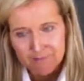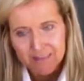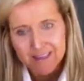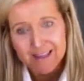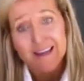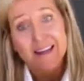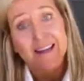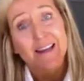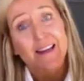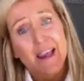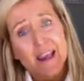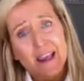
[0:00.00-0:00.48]

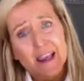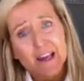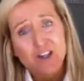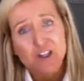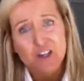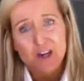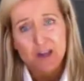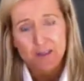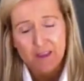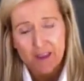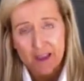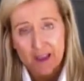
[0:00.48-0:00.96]
engage
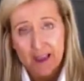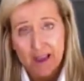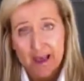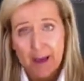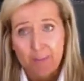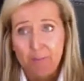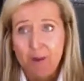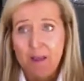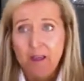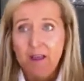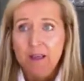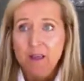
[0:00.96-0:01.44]
on the
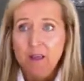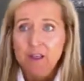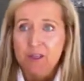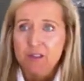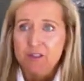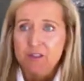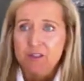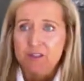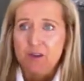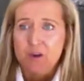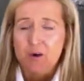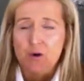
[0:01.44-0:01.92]
app.
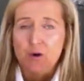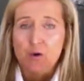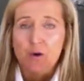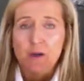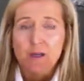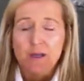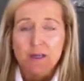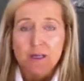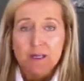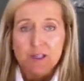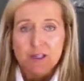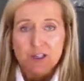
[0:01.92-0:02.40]
So
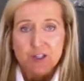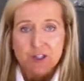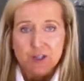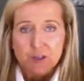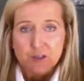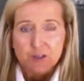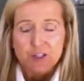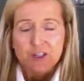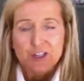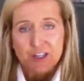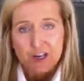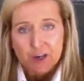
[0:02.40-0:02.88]

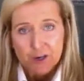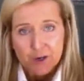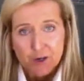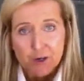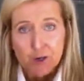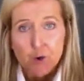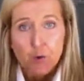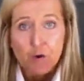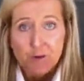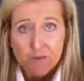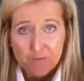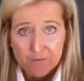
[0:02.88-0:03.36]
share
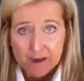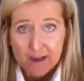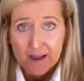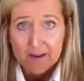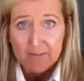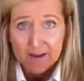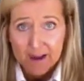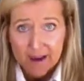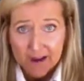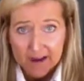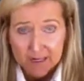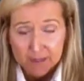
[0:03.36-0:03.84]
your 5
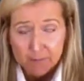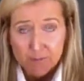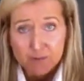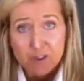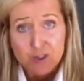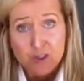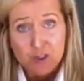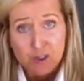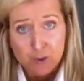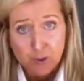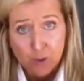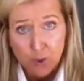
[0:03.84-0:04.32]
items
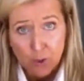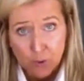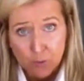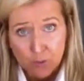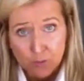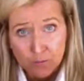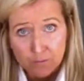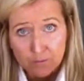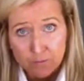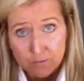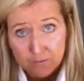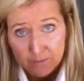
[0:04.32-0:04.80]
to your
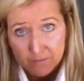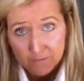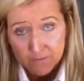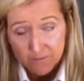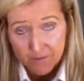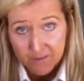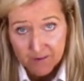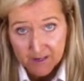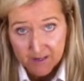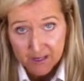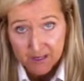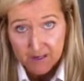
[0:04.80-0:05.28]
own
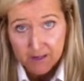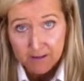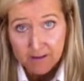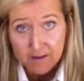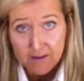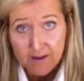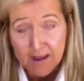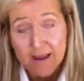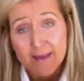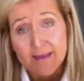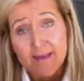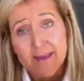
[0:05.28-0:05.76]
feed,
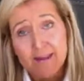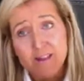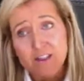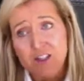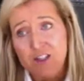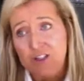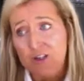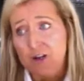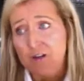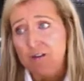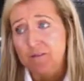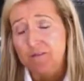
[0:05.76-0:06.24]
and then
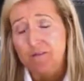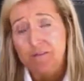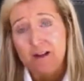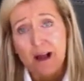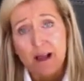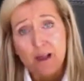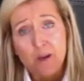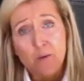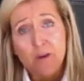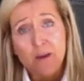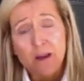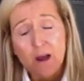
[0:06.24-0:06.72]
start
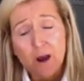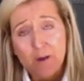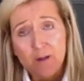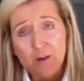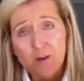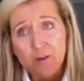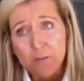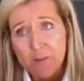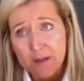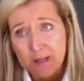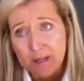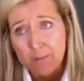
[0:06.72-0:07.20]
following other
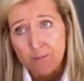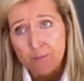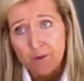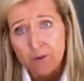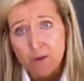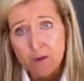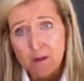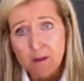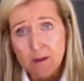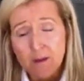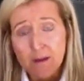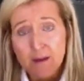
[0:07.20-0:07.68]

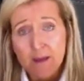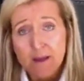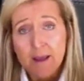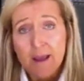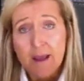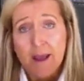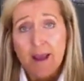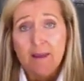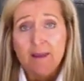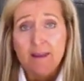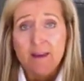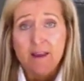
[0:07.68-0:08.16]
people.
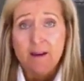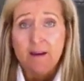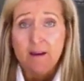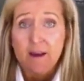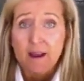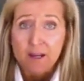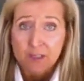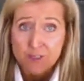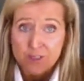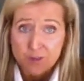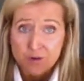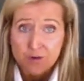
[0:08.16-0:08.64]
And then,
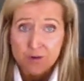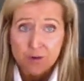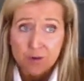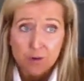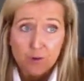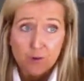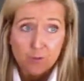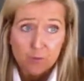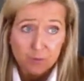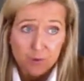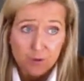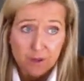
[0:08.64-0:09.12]
as you know,
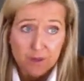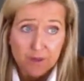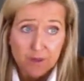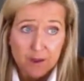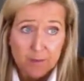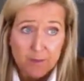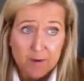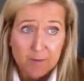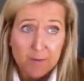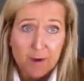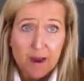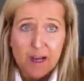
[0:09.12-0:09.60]
a rule of
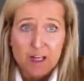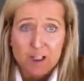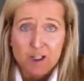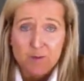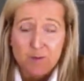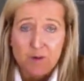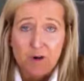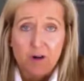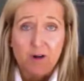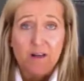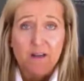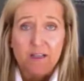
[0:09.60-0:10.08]
thumb in
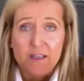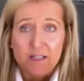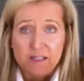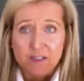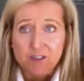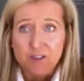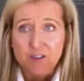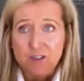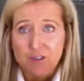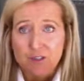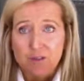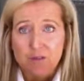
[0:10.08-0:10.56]
Poshmark
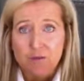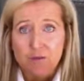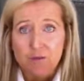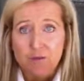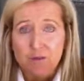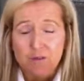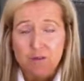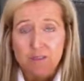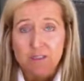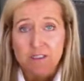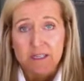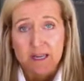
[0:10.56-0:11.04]
is to
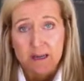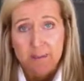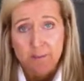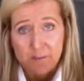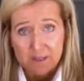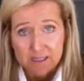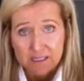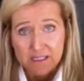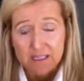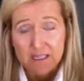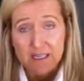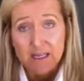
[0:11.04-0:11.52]
stay
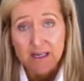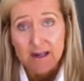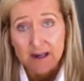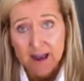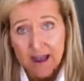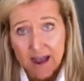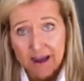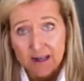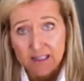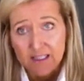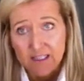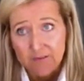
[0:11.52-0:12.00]
busy and
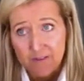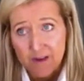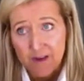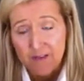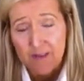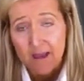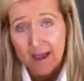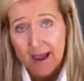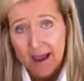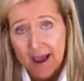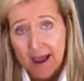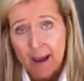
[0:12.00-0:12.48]
active on
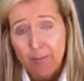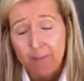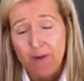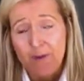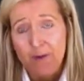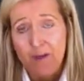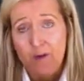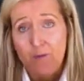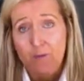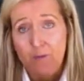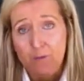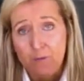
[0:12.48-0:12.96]
the app,
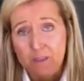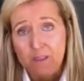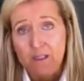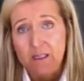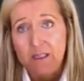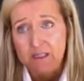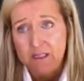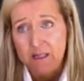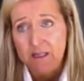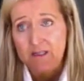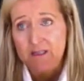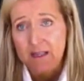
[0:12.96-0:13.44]
and it really
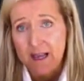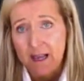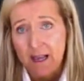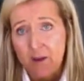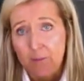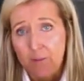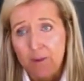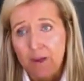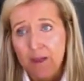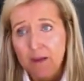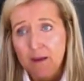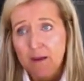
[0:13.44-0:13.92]
does help.